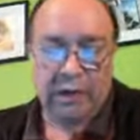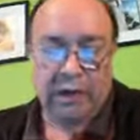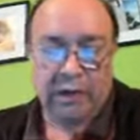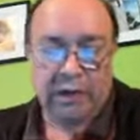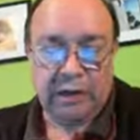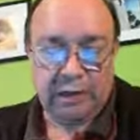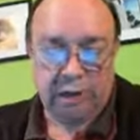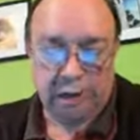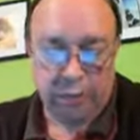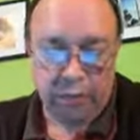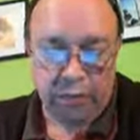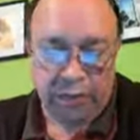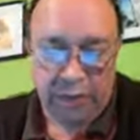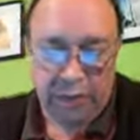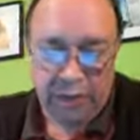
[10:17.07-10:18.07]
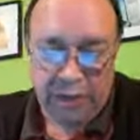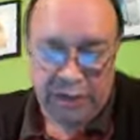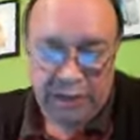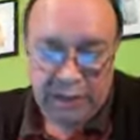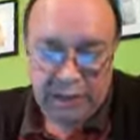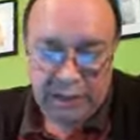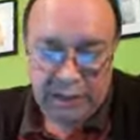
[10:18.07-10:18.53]
and we
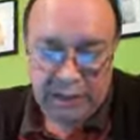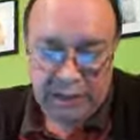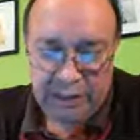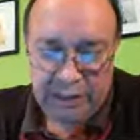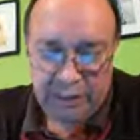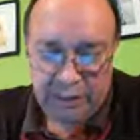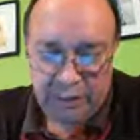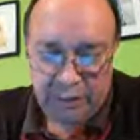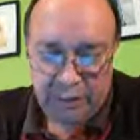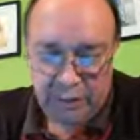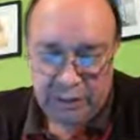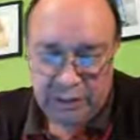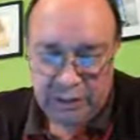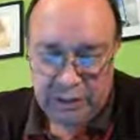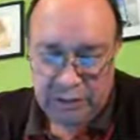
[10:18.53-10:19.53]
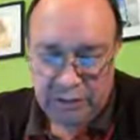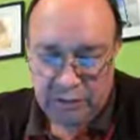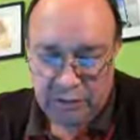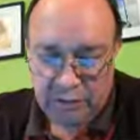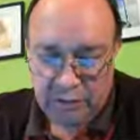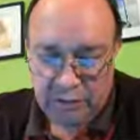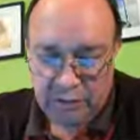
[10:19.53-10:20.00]
replace the forces
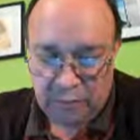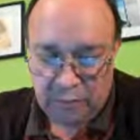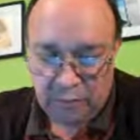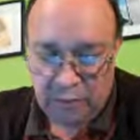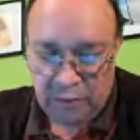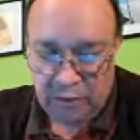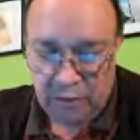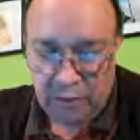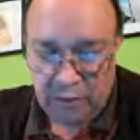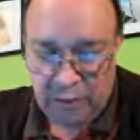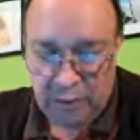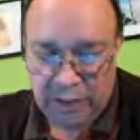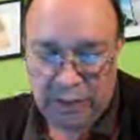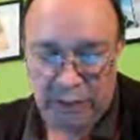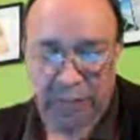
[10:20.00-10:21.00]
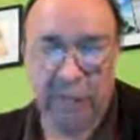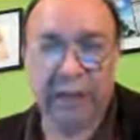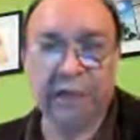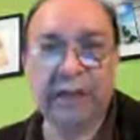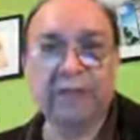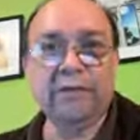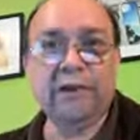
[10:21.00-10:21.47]
with known value
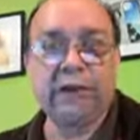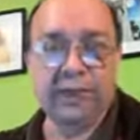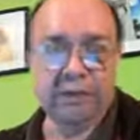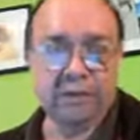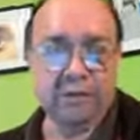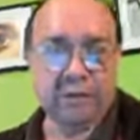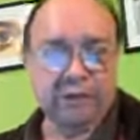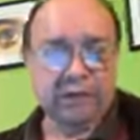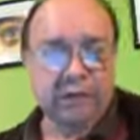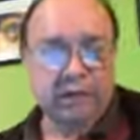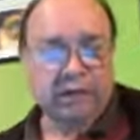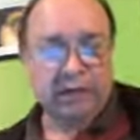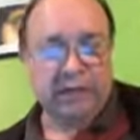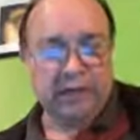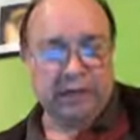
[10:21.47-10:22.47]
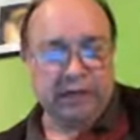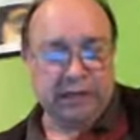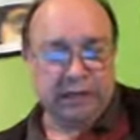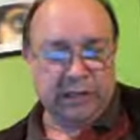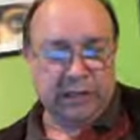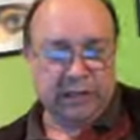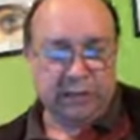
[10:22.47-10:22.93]
by the value.
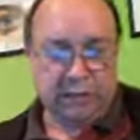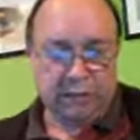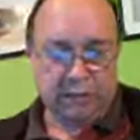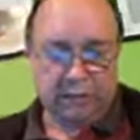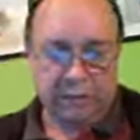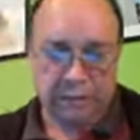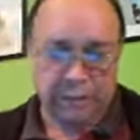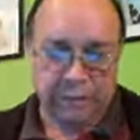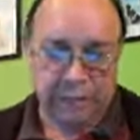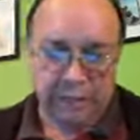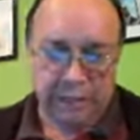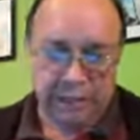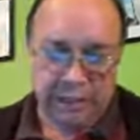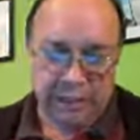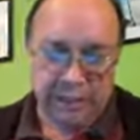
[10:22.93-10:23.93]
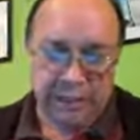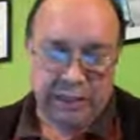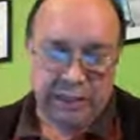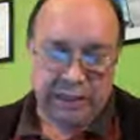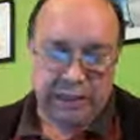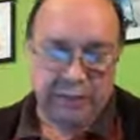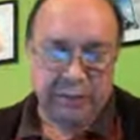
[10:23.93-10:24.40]
And that's our free body
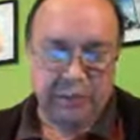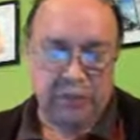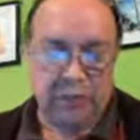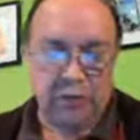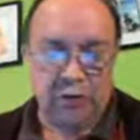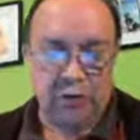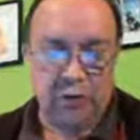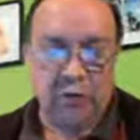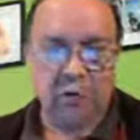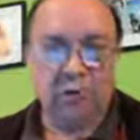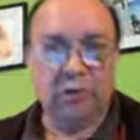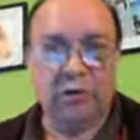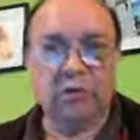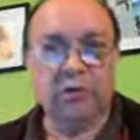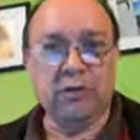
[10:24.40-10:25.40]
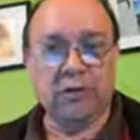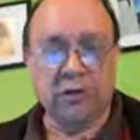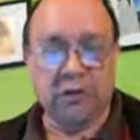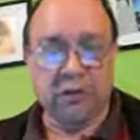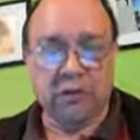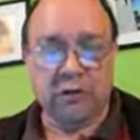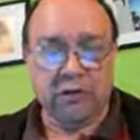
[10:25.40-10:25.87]
diagram of the
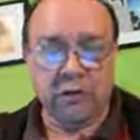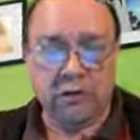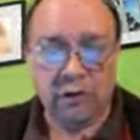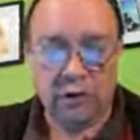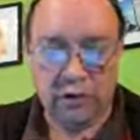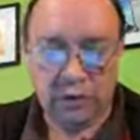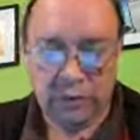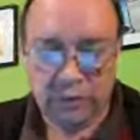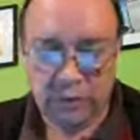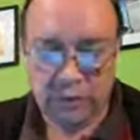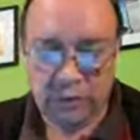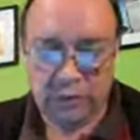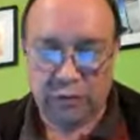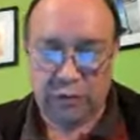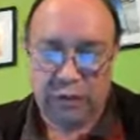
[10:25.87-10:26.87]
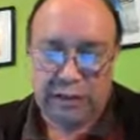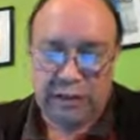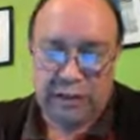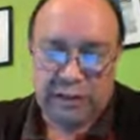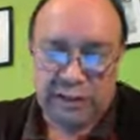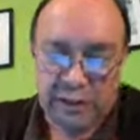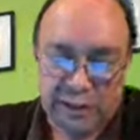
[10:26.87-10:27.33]
whole
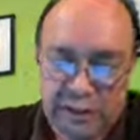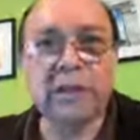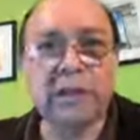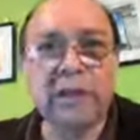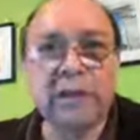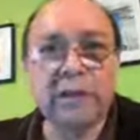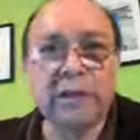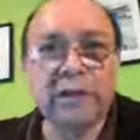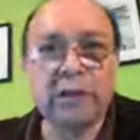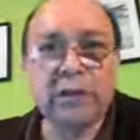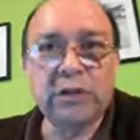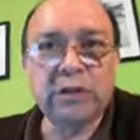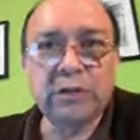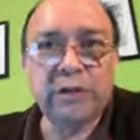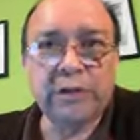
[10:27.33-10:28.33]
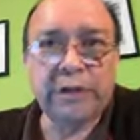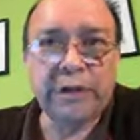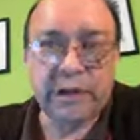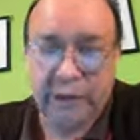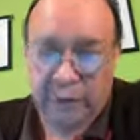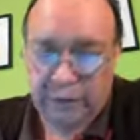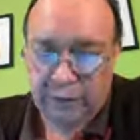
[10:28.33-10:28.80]
truss. Setting up the equations of
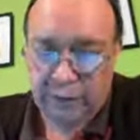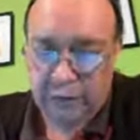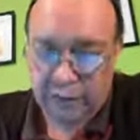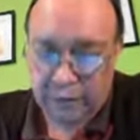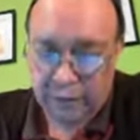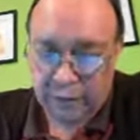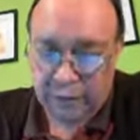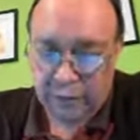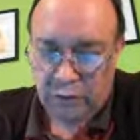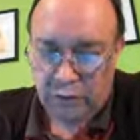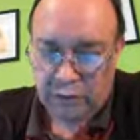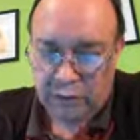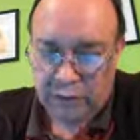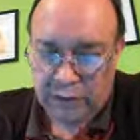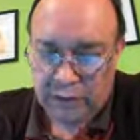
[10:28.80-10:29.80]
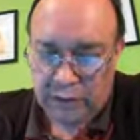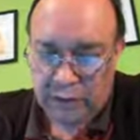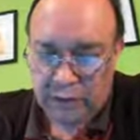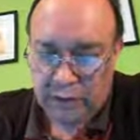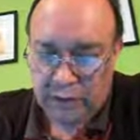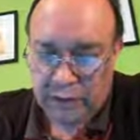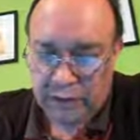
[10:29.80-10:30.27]
equilibrium of the whole
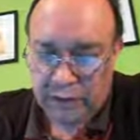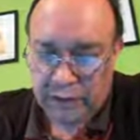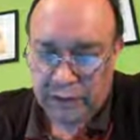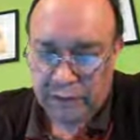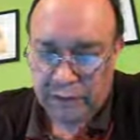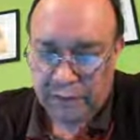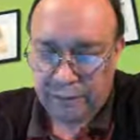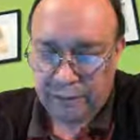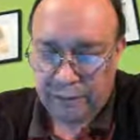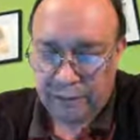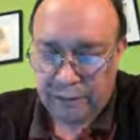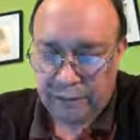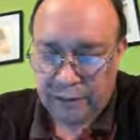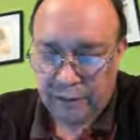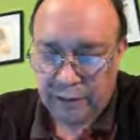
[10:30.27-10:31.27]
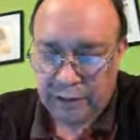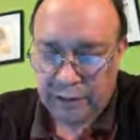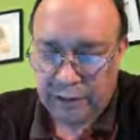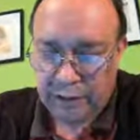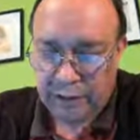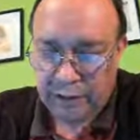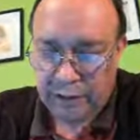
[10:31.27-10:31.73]
truss. So we have here the free
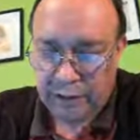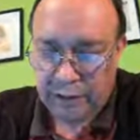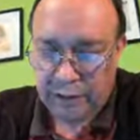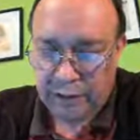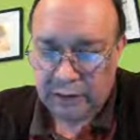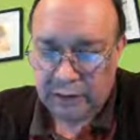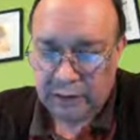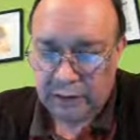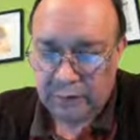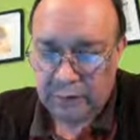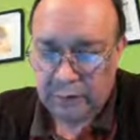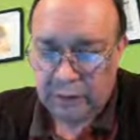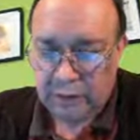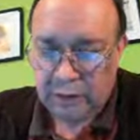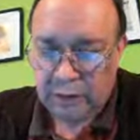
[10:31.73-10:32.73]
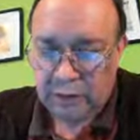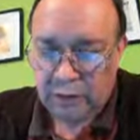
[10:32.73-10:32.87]
body diagram